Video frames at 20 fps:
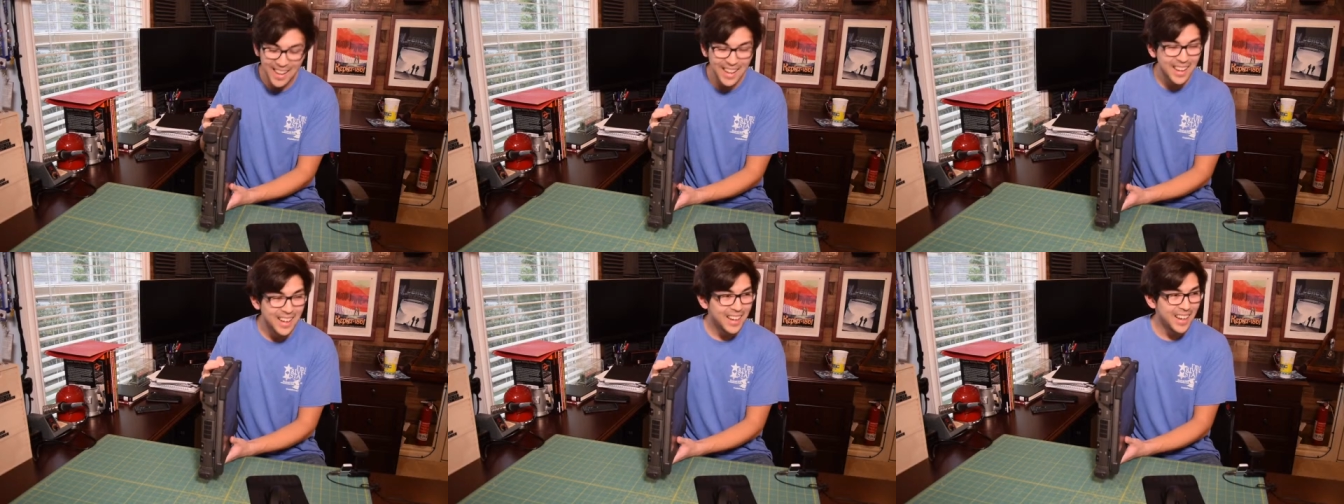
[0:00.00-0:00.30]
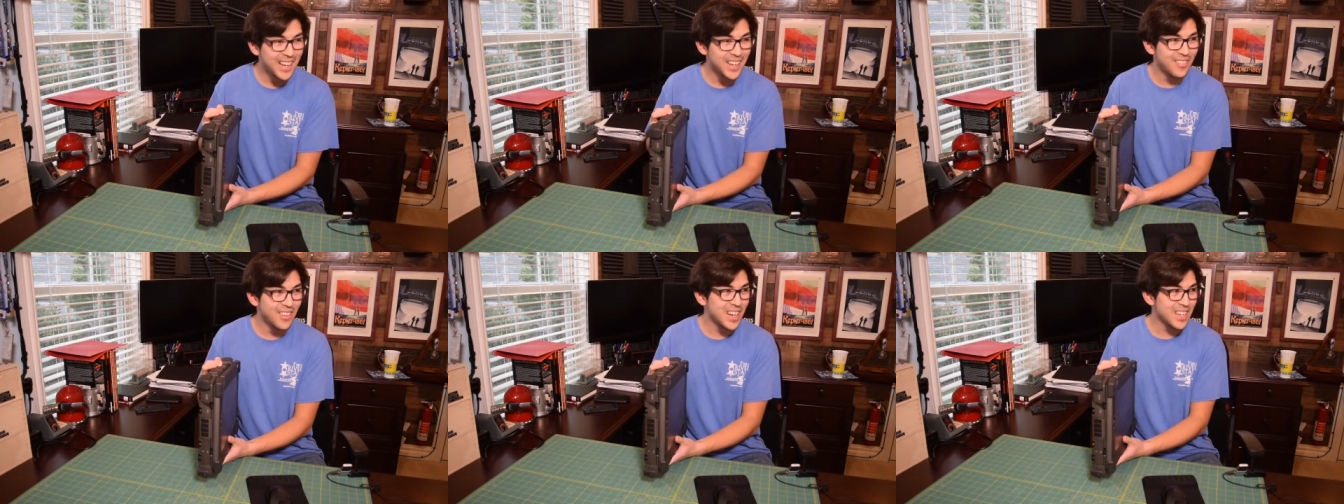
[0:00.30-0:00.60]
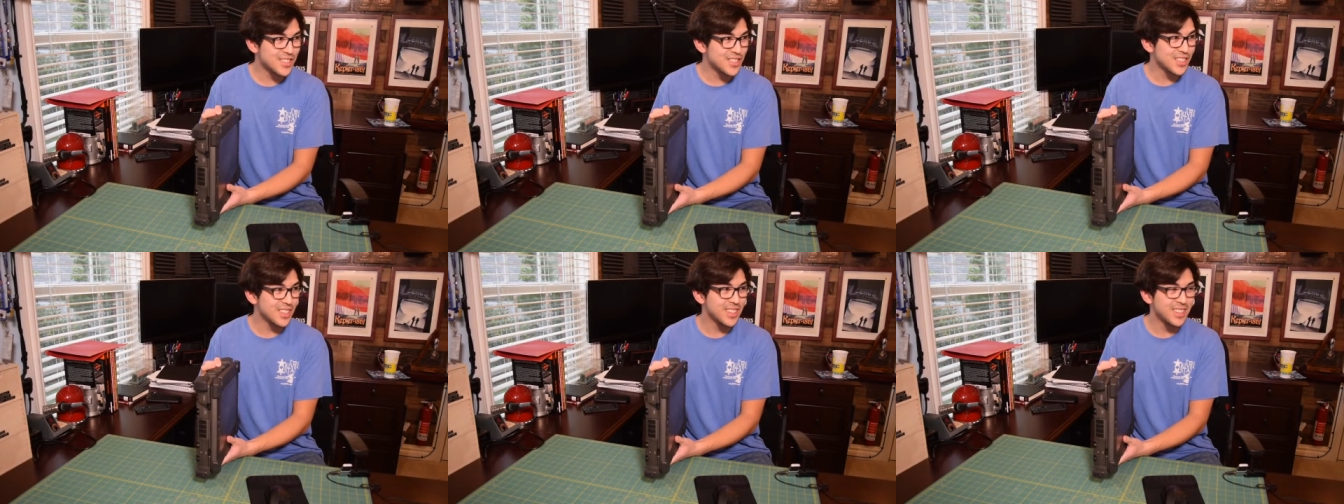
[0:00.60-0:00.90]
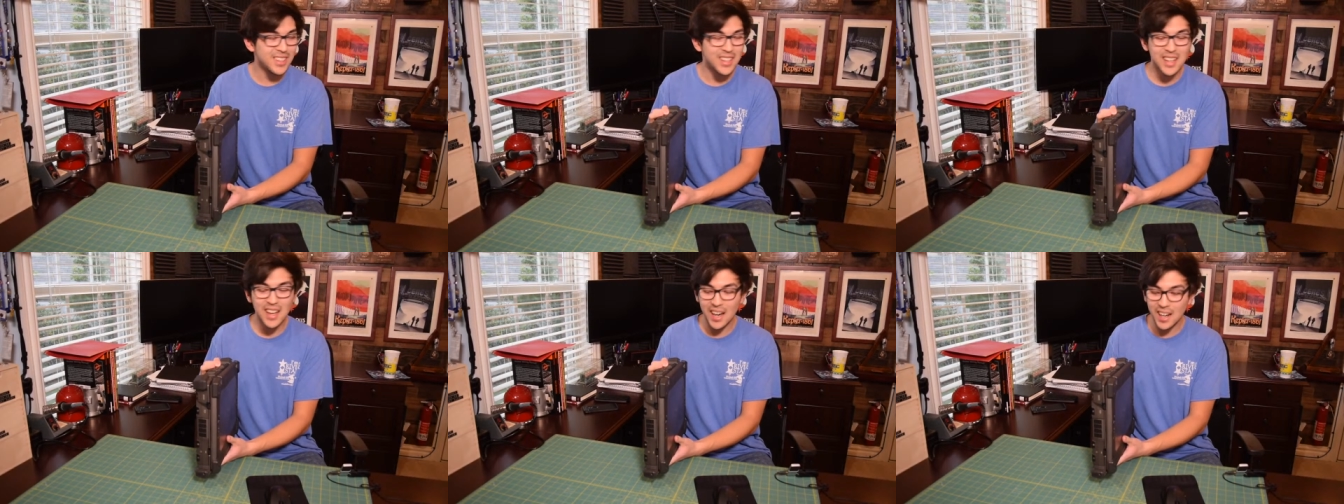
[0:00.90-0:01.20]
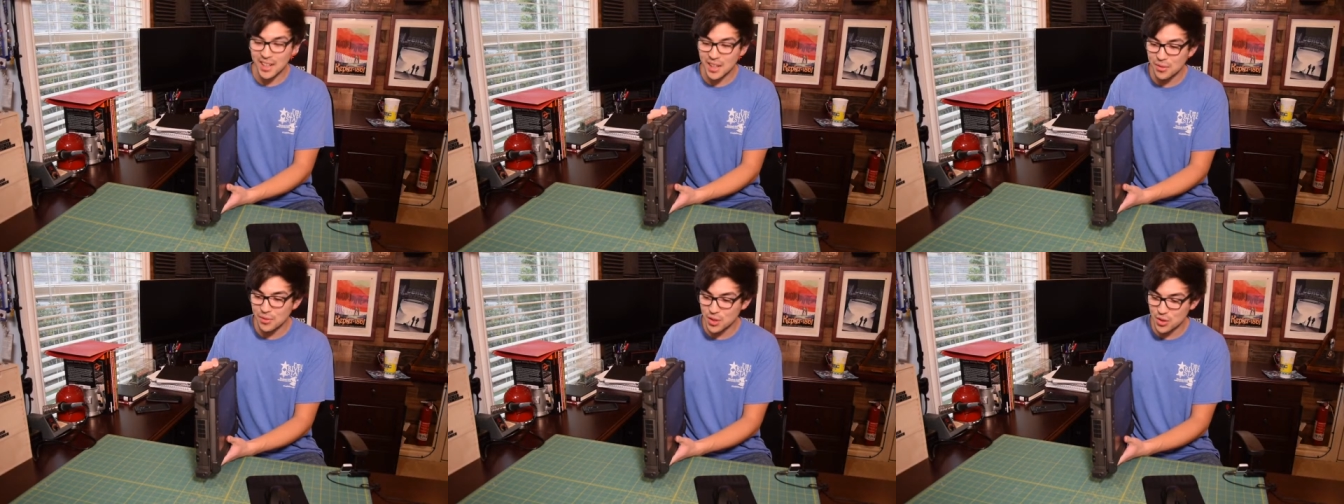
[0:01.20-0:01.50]
and I'm actually
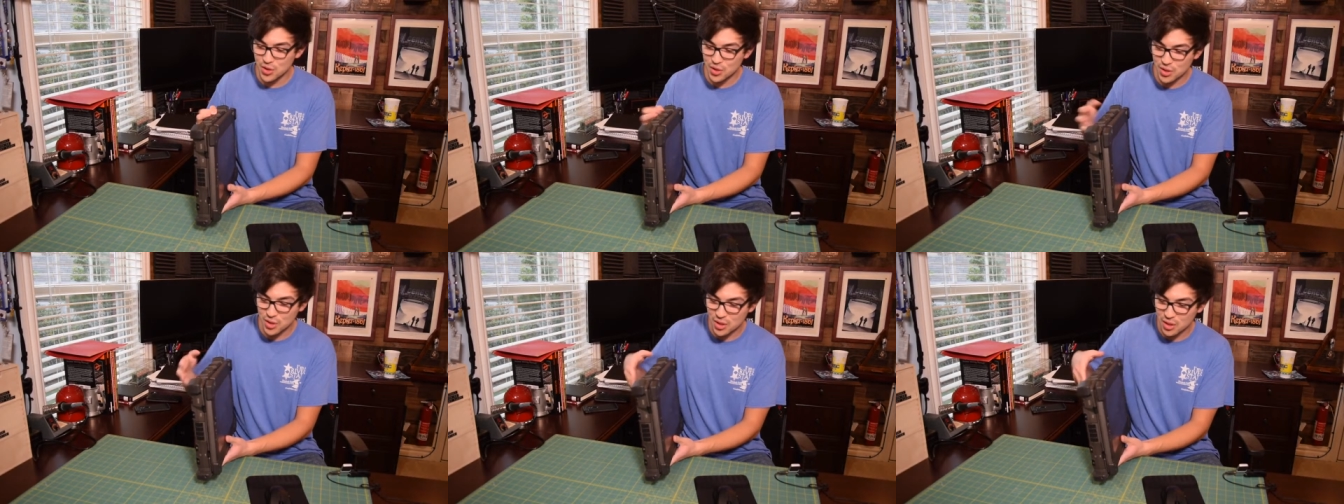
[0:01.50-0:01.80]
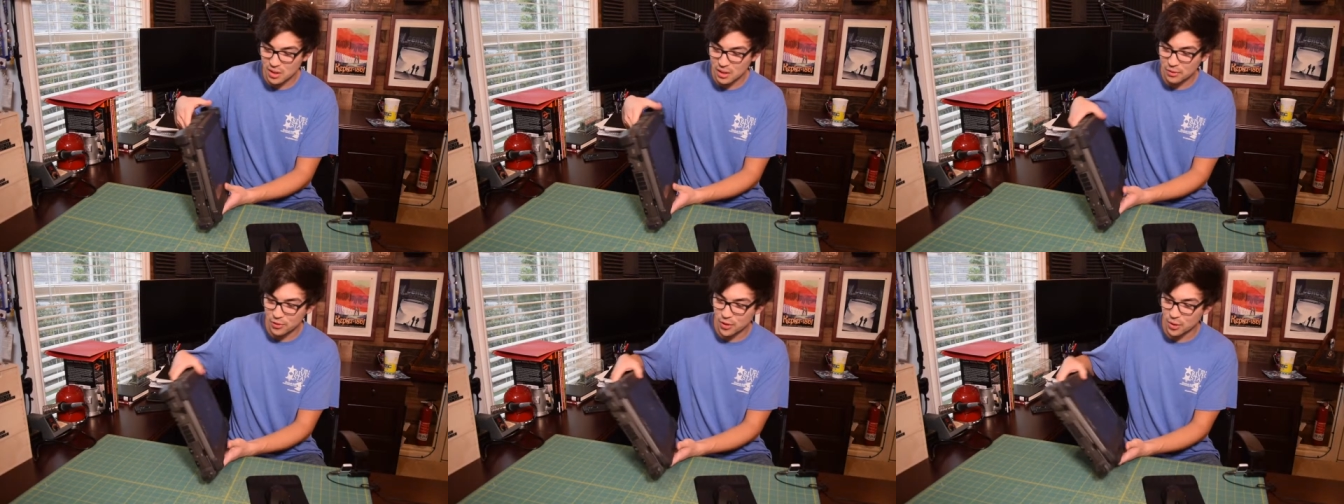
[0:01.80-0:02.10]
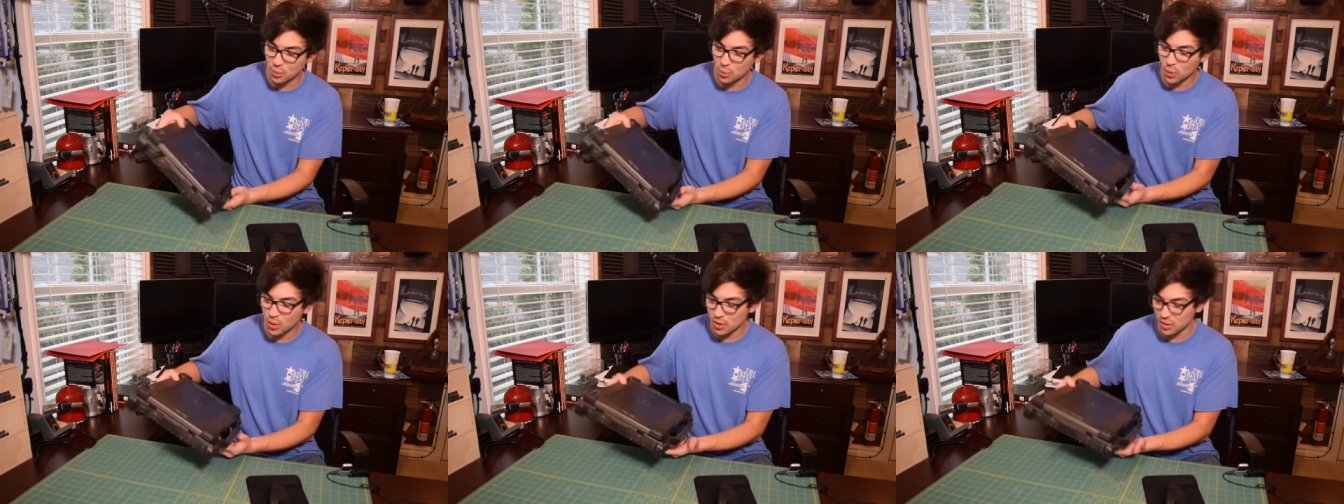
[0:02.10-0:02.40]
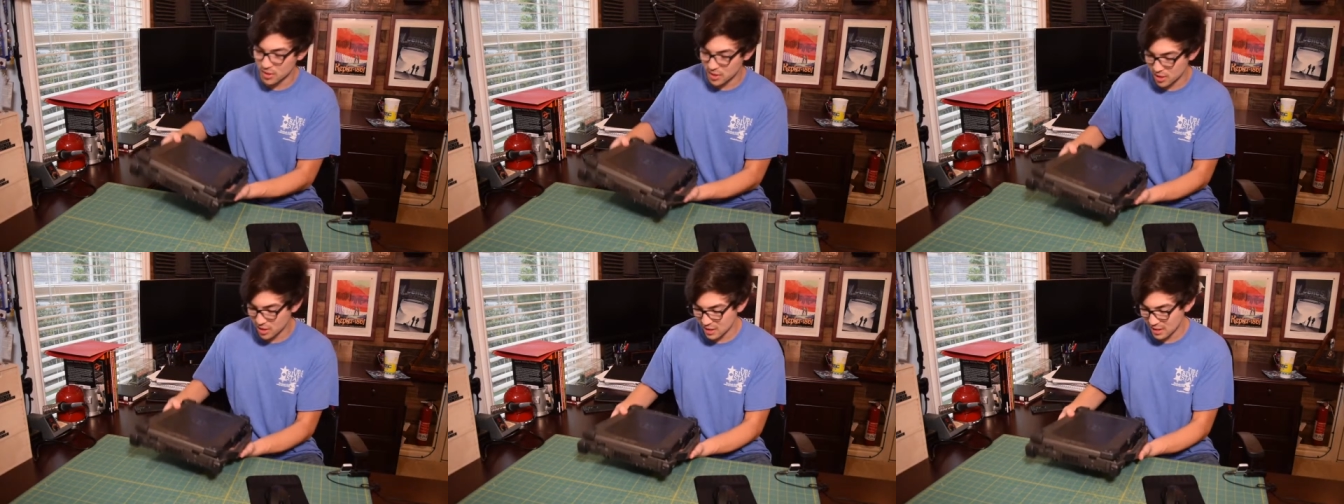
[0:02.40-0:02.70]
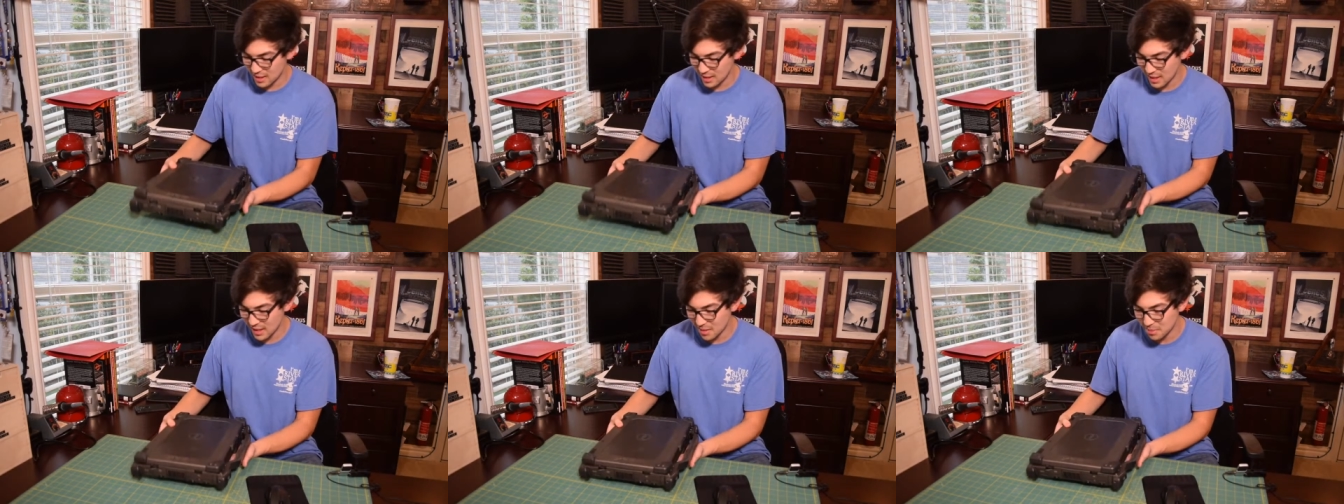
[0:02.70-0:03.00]
not even sure if it works
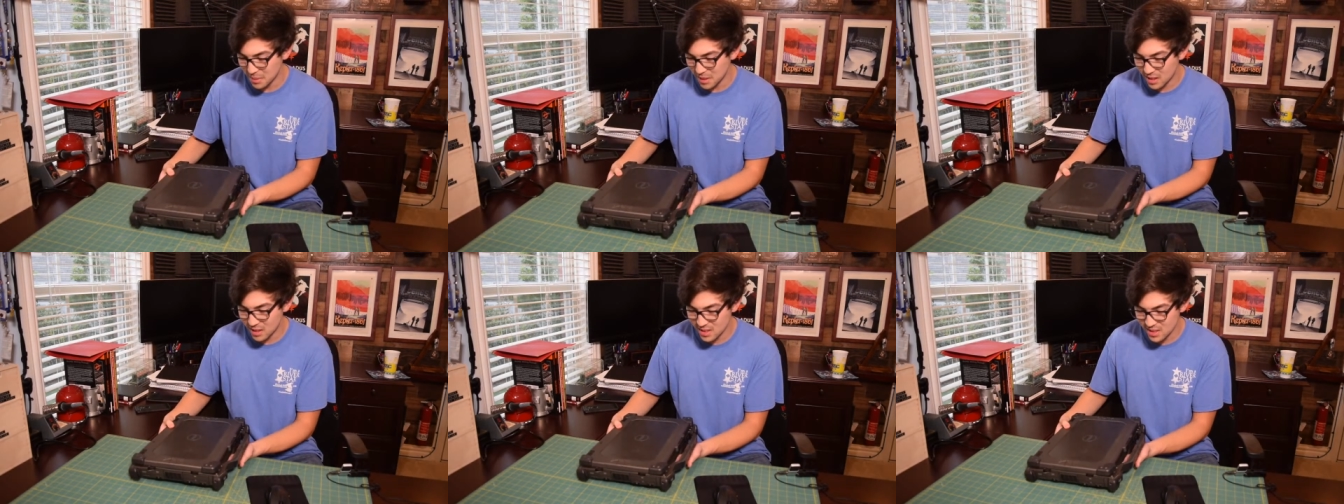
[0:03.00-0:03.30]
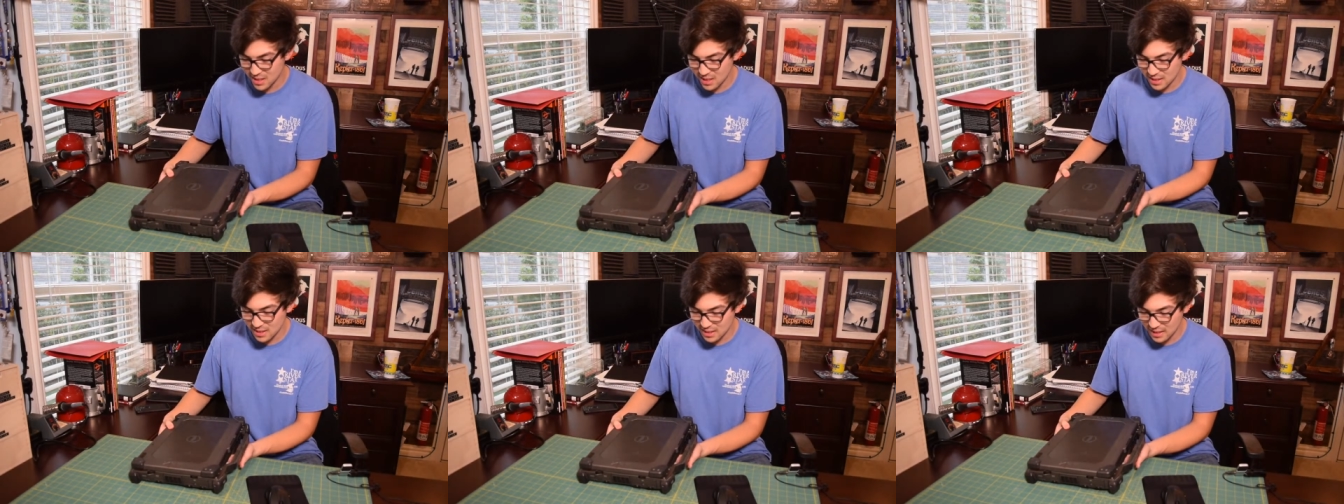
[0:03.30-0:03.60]
uh, because I,